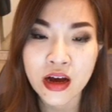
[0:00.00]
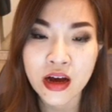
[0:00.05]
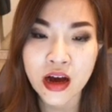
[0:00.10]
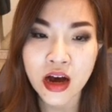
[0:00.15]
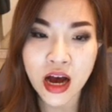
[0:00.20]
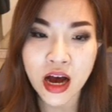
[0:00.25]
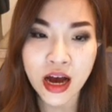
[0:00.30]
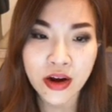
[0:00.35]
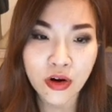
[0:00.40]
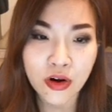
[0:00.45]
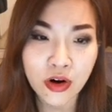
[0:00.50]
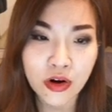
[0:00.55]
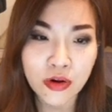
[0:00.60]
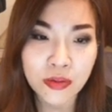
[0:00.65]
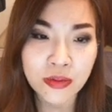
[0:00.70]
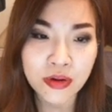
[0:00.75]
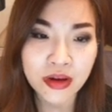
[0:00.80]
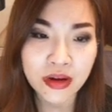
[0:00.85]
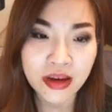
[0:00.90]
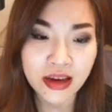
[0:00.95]
I
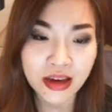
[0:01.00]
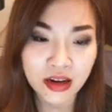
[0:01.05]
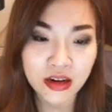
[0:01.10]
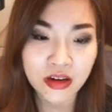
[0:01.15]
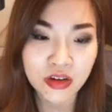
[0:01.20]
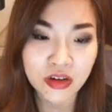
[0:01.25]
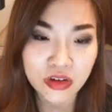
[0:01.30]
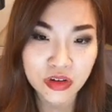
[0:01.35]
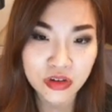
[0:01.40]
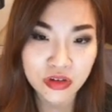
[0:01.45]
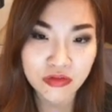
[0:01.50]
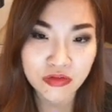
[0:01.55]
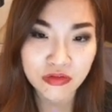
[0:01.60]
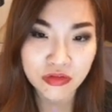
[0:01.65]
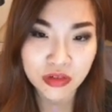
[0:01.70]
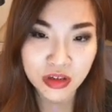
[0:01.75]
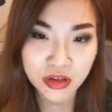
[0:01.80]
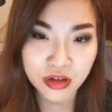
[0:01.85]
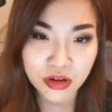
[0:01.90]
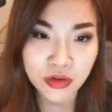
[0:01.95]
hope it,
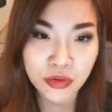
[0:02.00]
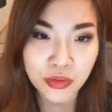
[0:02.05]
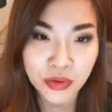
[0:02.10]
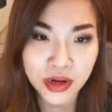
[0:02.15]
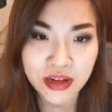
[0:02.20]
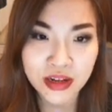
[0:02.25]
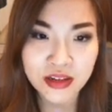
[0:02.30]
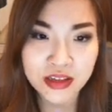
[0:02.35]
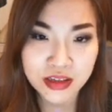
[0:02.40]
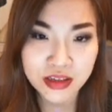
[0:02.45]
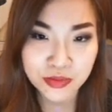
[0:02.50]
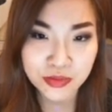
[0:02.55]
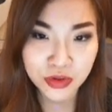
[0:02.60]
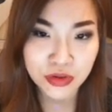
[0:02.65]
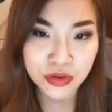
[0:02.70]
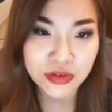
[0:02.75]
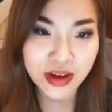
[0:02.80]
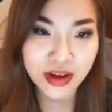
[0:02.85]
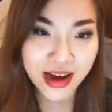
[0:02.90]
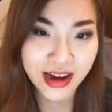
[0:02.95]
you know, went
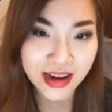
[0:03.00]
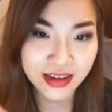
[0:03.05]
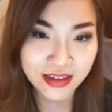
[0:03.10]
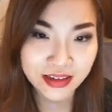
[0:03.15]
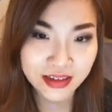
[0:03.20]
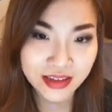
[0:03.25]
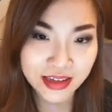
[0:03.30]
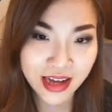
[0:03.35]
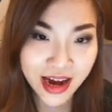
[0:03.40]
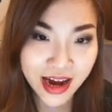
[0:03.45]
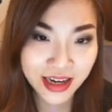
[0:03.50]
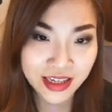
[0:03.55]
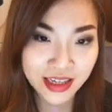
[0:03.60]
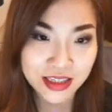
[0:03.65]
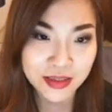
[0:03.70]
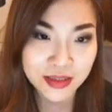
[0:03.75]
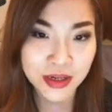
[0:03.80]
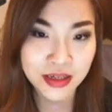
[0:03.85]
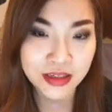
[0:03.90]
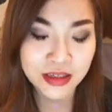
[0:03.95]
smooth as I
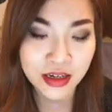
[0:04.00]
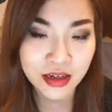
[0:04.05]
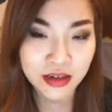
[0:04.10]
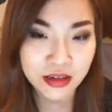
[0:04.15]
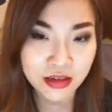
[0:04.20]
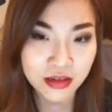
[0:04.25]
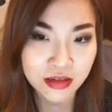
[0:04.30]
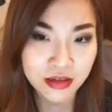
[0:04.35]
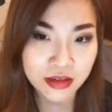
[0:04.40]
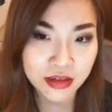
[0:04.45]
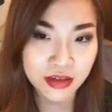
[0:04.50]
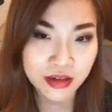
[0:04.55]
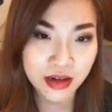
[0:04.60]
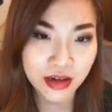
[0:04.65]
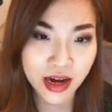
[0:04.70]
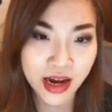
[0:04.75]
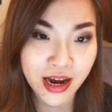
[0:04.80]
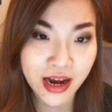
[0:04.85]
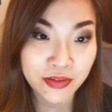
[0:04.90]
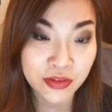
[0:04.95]
expected, because
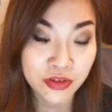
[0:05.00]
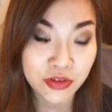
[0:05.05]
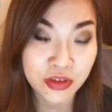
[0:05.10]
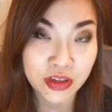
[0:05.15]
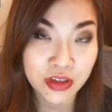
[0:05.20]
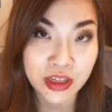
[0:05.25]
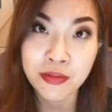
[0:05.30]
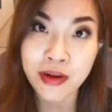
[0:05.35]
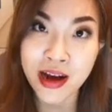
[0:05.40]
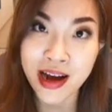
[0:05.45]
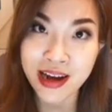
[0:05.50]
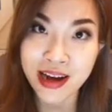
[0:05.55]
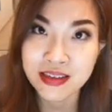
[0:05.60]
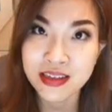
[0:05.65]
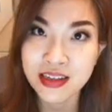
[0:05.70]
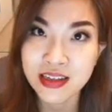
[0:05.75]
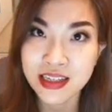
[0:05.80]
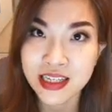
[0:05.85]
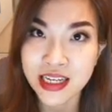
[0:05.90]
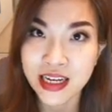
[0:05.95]
I have to keep
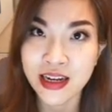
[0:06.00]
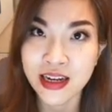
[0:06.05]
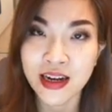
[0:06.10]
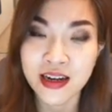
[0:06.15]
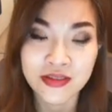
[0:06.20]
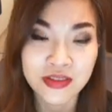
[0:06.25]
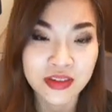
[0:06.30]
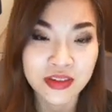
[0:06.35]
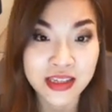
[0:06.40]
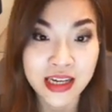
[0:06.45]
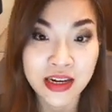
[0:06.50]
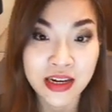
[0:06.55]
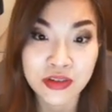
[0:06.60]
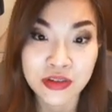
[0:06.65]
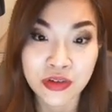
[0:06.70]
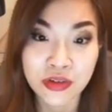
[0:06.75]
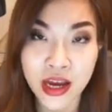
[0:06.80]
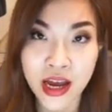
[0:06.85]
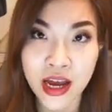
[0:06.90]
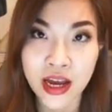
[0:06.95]
asking Daya if the sound's
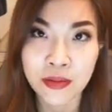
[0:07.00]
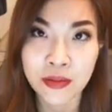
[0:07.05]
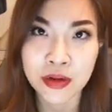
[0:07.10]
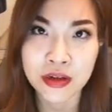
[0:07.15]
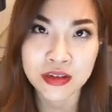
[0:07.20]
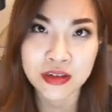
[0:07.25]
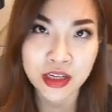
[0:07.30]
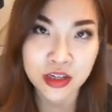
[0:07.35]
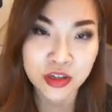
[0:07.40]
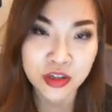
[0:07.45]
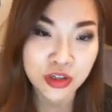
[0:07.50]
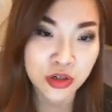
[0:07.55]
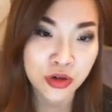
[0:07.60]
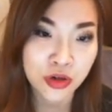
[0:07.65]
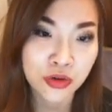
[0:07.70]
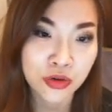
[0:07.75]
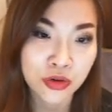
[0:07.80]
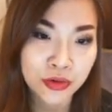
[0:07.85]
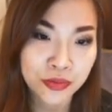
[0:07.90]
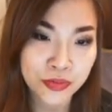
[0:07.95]
okay, because I
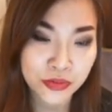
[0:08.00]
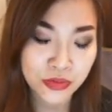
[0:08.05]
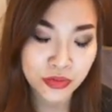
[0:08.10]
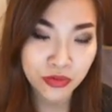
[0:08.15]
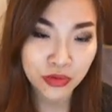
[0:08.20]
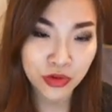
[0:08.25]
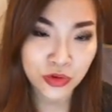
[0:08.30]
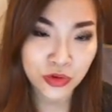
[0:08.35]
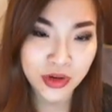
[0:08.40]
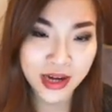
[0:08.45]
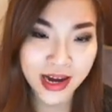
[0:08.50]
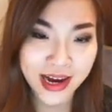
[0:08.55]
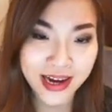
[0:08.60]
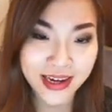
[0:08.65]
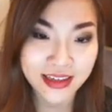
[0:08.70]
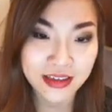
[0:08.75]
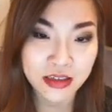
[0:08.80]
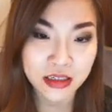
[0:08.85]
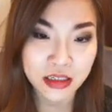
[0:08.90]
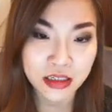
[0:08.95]
show you
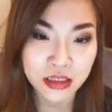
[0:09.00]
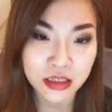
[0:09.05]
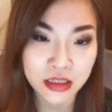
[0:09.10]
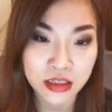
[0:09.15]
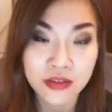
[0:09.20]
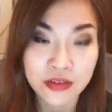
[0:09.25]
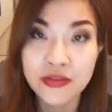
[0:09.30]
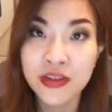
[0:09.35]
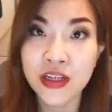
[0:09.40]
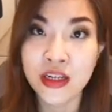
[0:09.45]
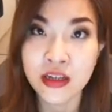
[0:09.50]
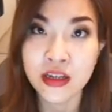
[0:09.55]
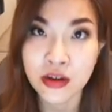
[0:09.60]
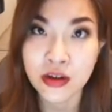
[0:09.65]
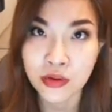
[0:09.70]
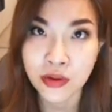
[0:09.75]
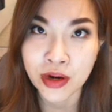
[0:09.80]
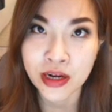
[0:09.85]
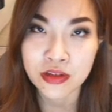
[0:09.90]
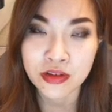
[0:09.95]
guys the
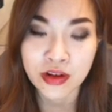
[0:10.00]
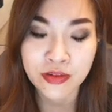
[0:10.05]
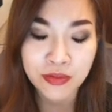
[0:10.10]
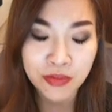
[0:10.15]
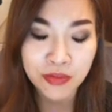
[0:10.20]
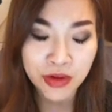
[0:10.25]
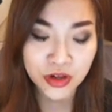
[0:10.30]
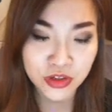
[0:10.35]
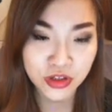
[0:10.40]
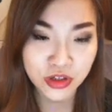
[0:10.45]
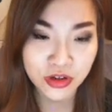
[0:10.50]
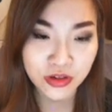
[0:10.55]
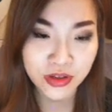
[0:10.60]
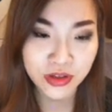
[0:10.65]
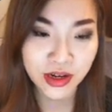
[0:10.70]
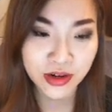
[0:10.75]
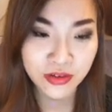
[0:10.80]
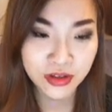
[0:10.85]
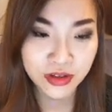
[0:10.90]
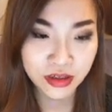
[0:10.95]
video, right? So I have to make sure
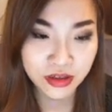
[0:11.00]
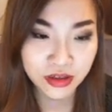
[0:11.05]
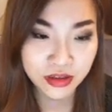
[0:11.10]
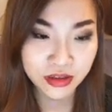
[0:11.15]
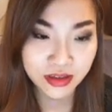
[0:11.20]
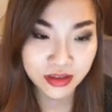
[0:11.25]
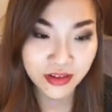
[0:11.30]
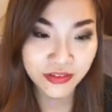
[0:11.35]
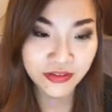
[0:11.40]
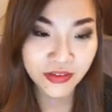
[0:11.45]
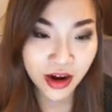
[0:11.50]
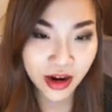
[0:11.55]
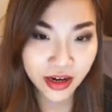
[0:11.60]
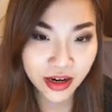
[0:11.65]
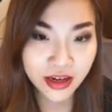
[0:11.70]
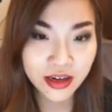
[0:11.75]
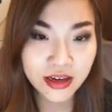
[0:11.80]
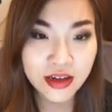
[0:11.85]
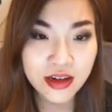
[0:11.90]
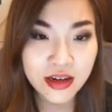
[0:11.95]
that everything's
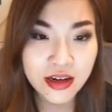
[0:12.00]
fine.